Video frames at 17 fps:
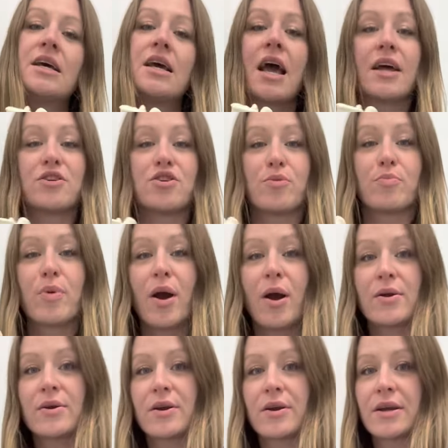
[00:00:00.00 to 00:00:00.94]
And your
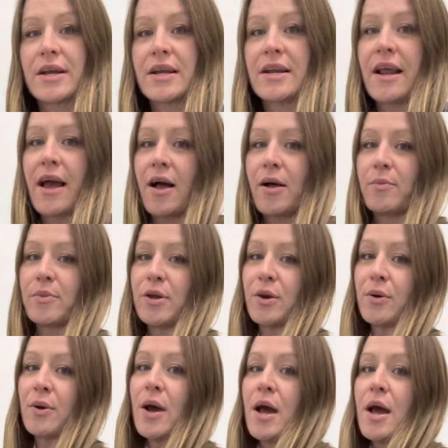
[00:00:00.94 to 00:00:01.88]
partner can help you
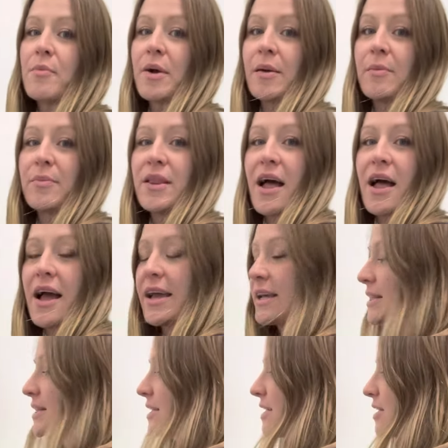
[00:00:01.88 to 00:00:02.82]
by applying
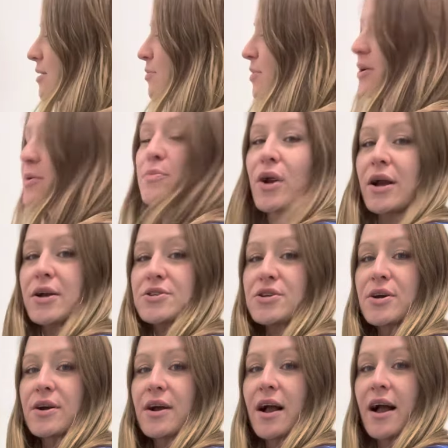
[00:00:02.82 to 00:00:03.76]
a little bit of
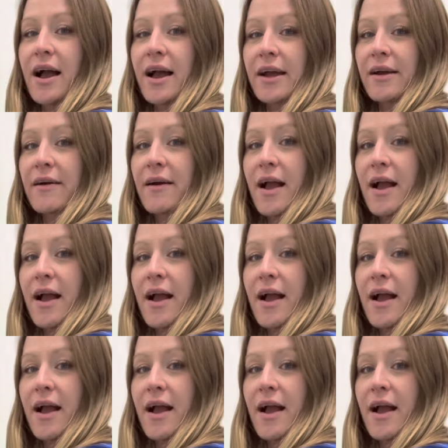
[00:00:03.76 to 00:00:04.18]
pressure higher